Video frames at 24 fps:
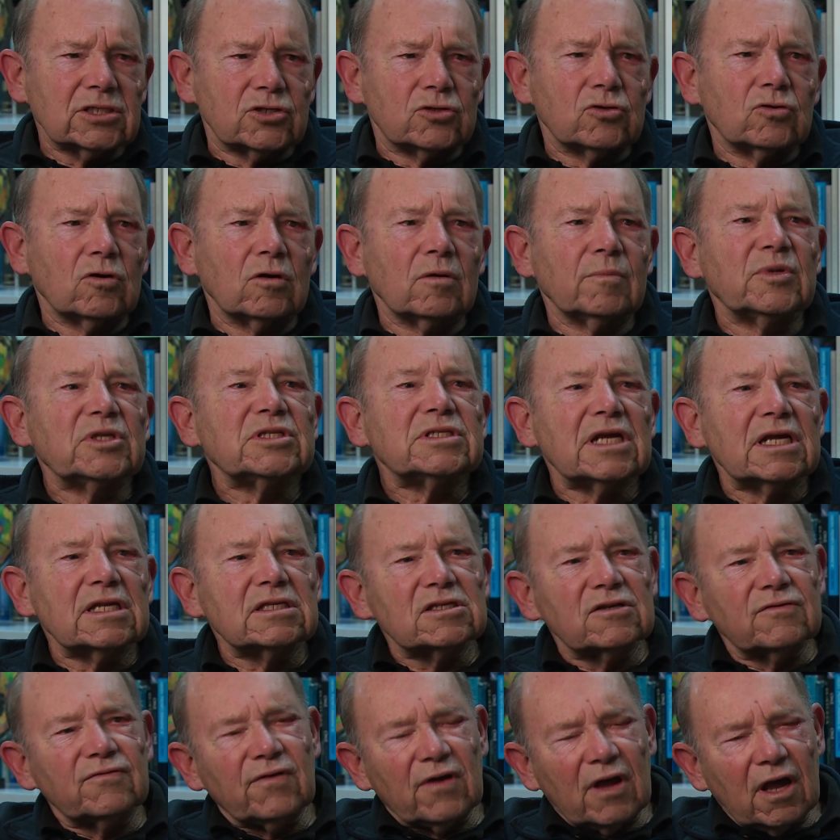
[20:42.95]
storm
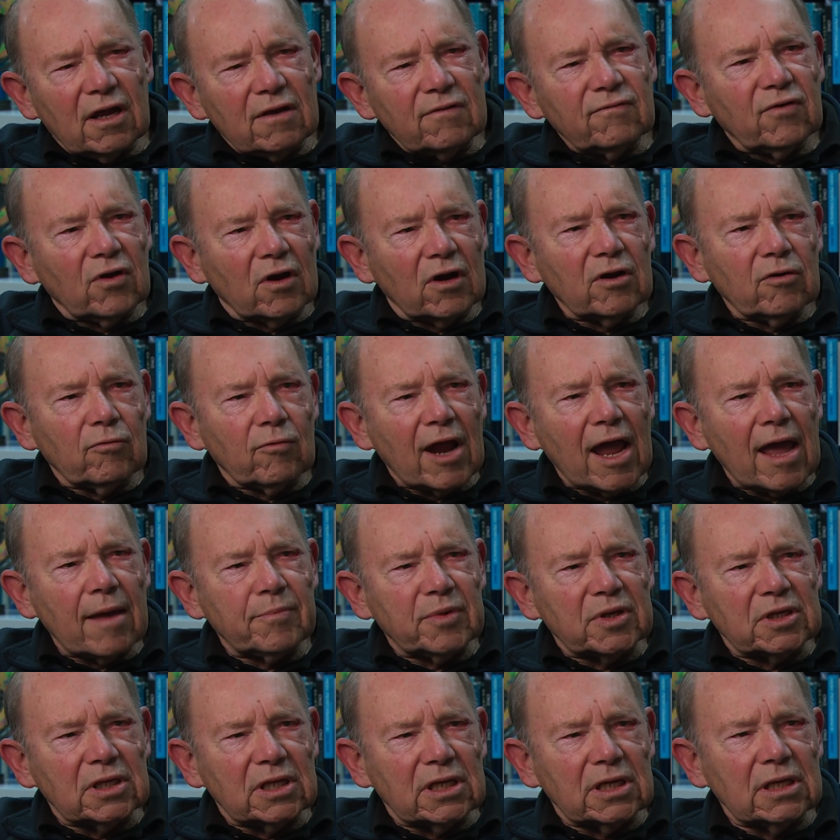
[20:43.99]
intensified very
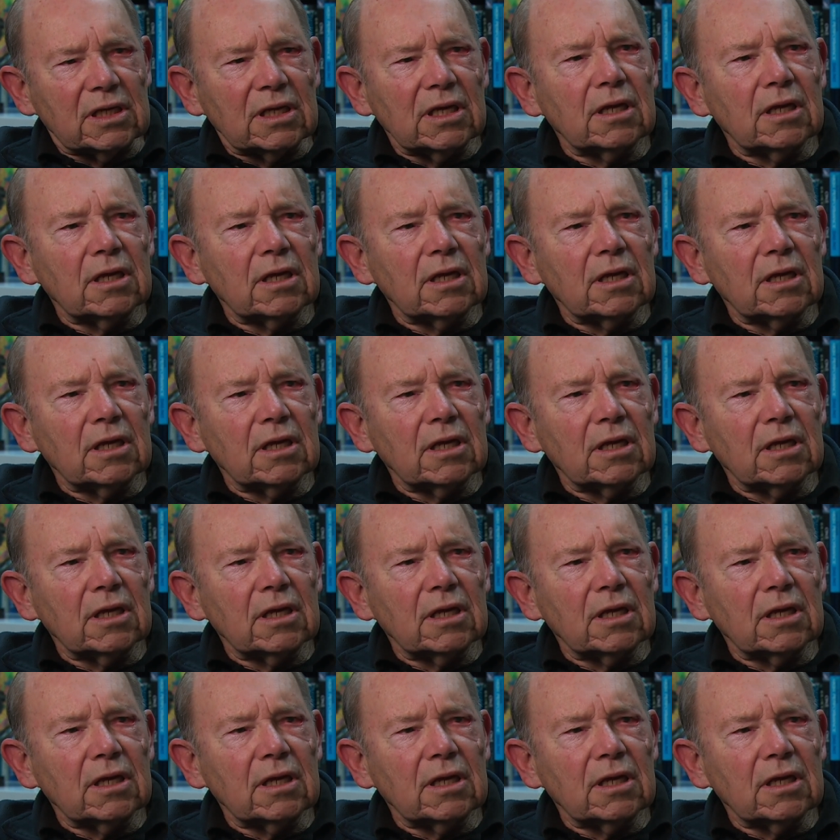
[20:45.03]
rapidly.